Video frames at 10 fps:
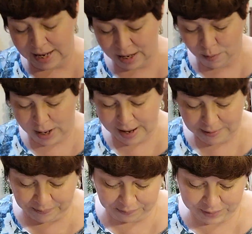Anyway,
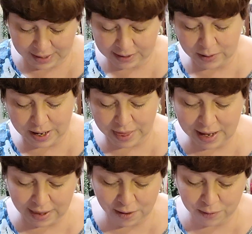so I
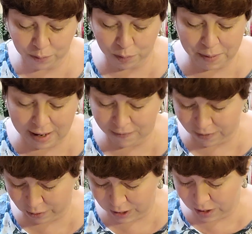think those will make
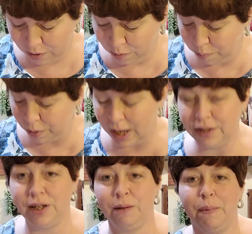very cute
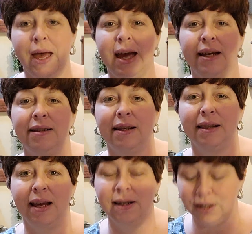project bags, and
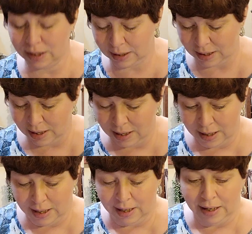then just
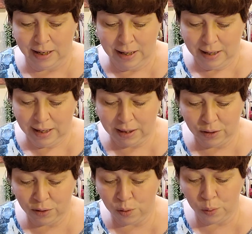a
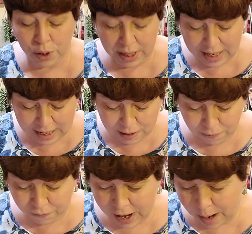little coordinating
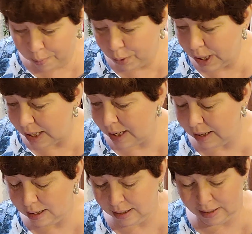fabric.
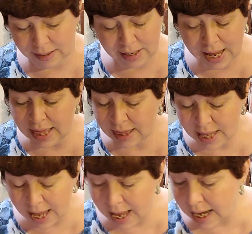And
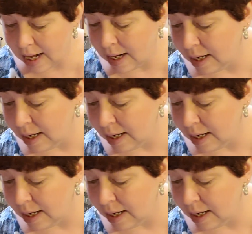then